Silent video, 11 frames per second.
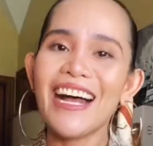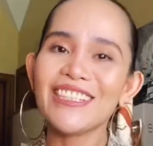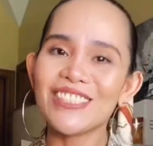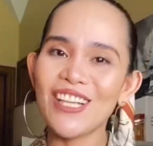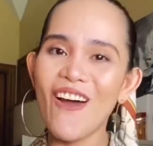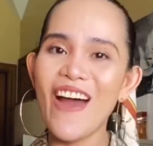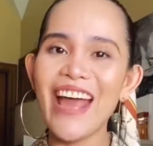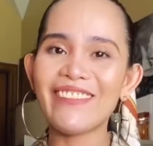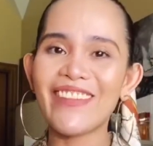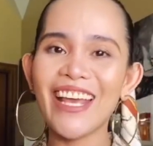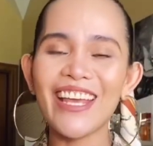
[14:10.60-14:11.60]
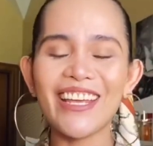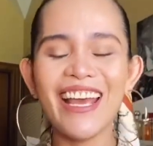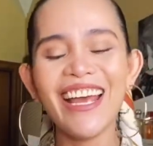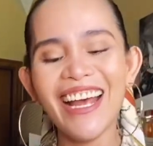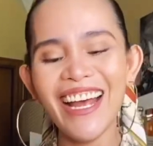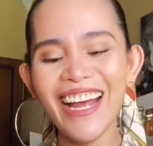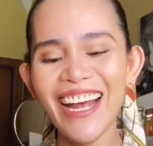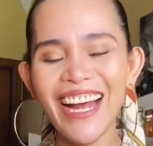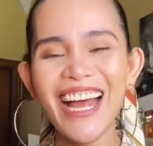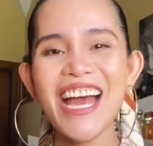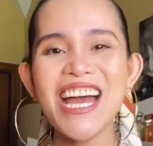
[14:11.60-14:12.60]
I think
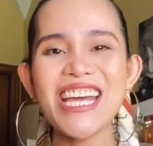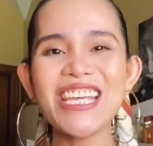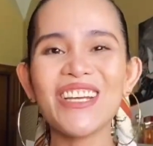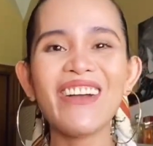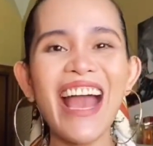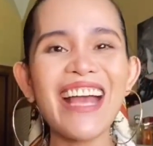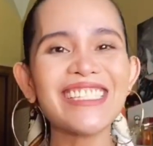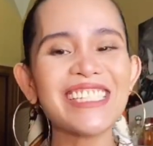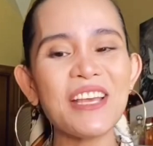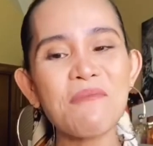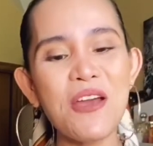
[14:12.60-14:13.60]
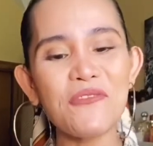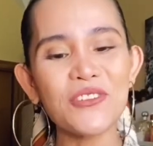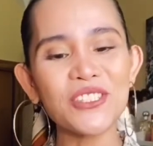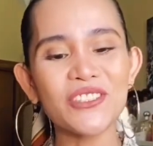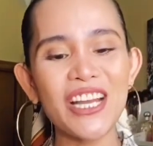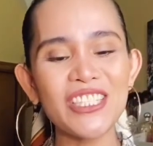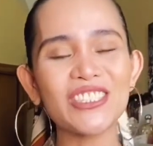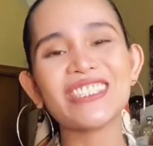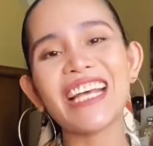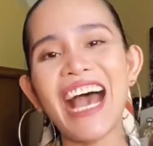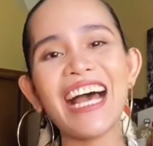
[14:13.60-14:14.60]
you guys see my
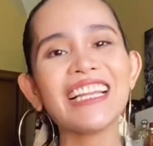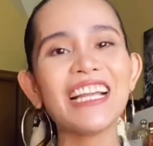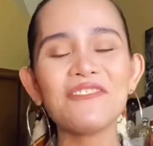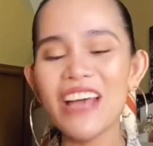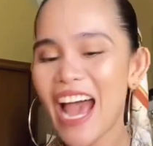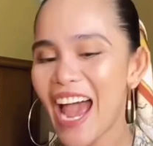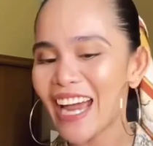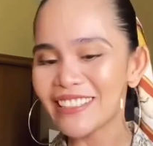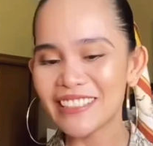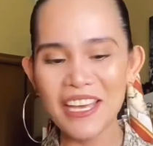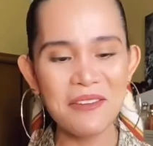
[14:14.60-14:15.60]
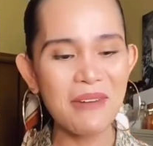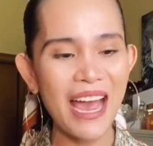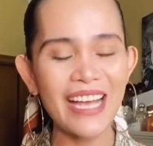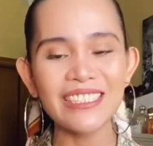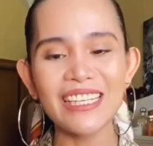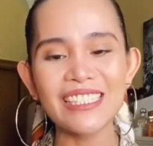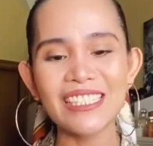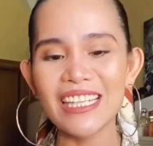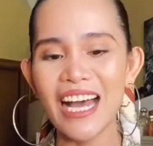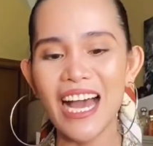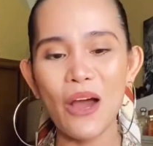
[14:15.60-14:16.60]
frustration. I love the item. I just
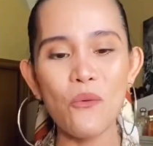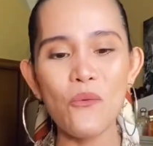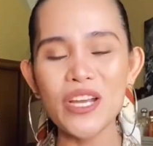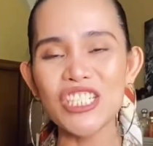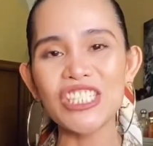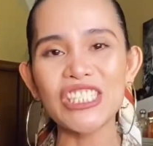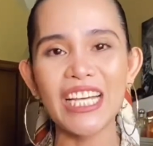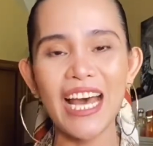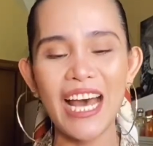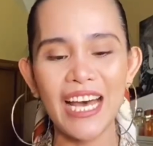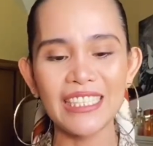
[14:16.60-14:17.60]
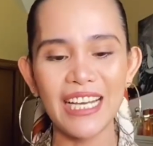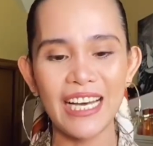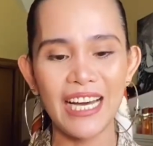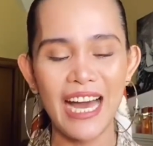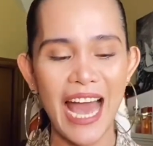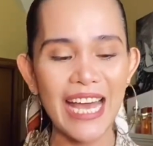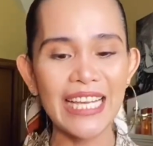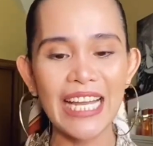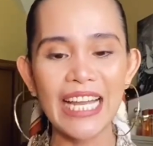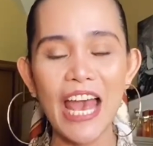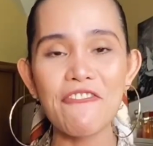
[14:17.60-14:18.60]
wish that I
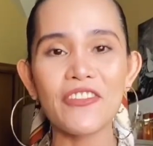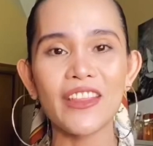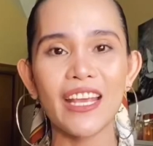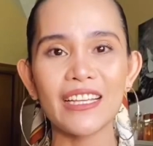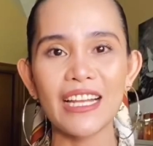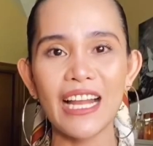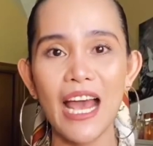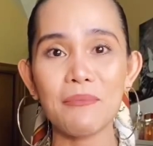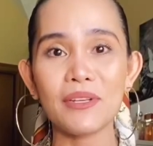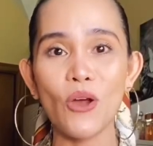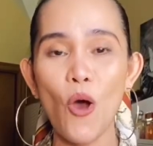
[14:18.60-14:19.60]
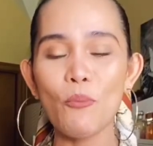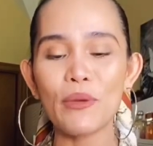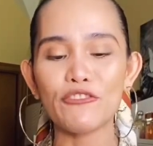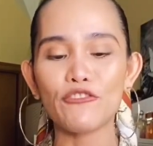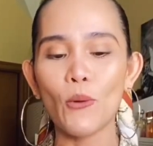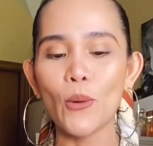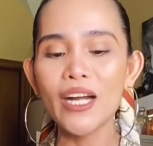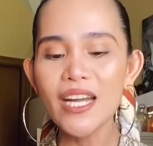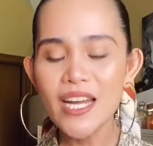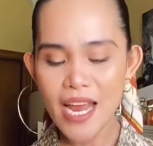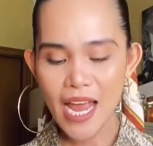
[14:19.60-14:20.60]
got everything that I've been hoping
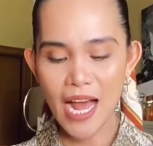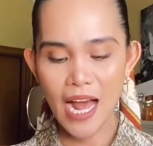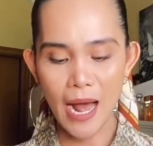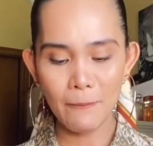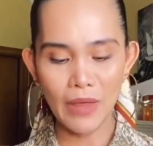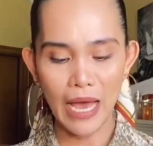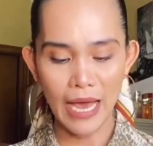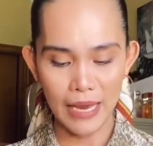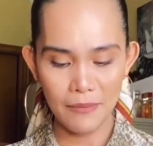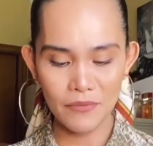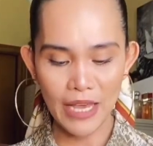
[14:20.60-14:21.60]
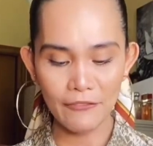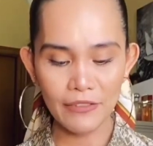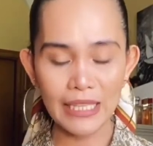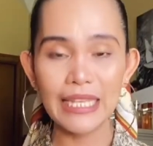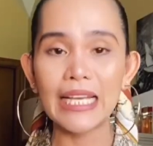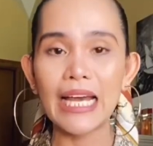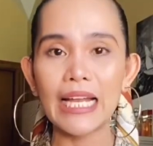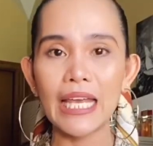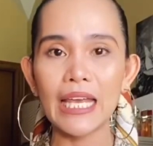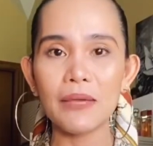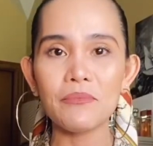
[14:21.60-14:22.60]
for. I'm definitely gonna
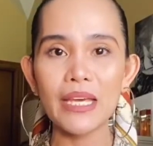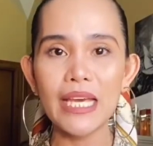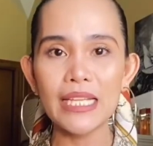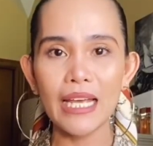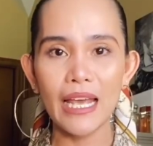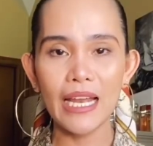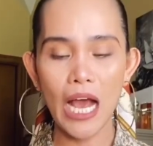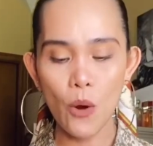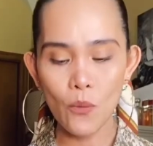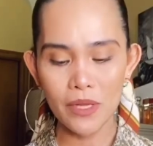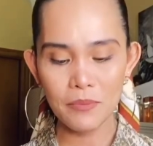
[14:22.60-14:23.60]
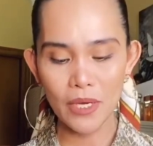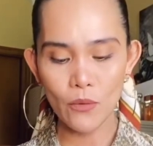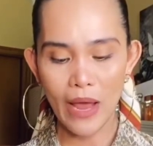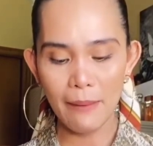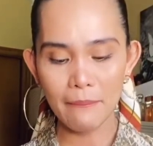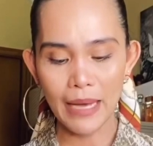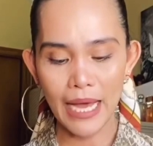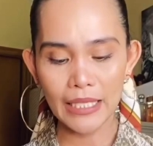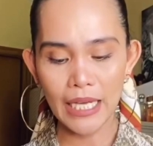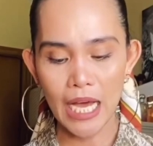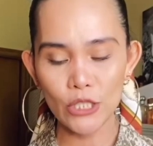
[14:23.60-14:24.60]
keep it, and I will be right
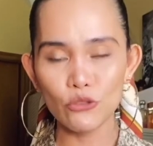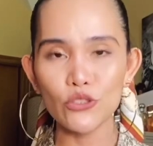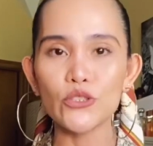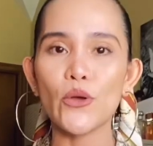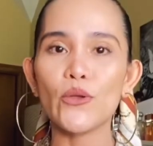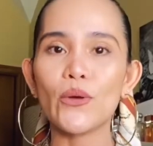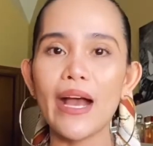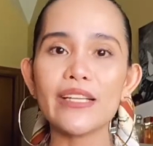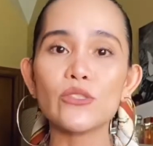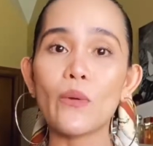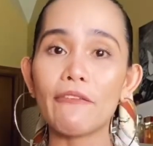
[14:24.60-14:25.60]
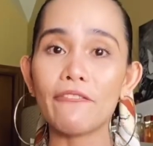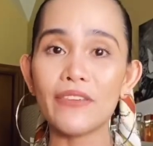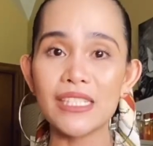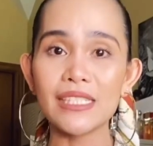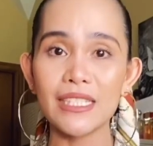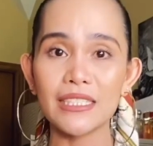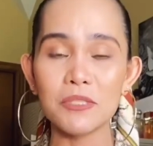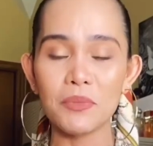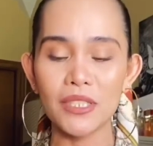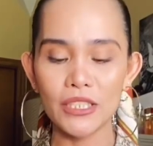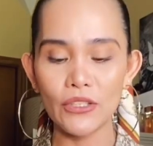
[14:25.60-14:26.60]
back to show you guys what fits in this
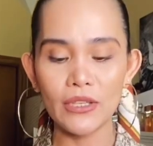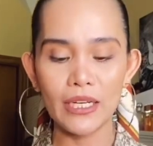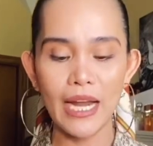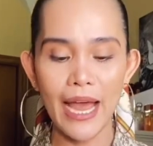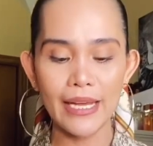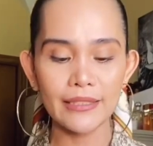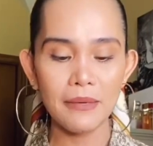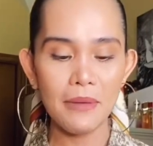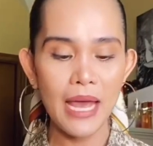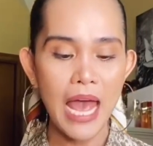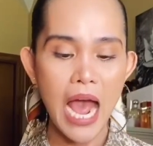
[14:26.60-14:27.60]
particular item.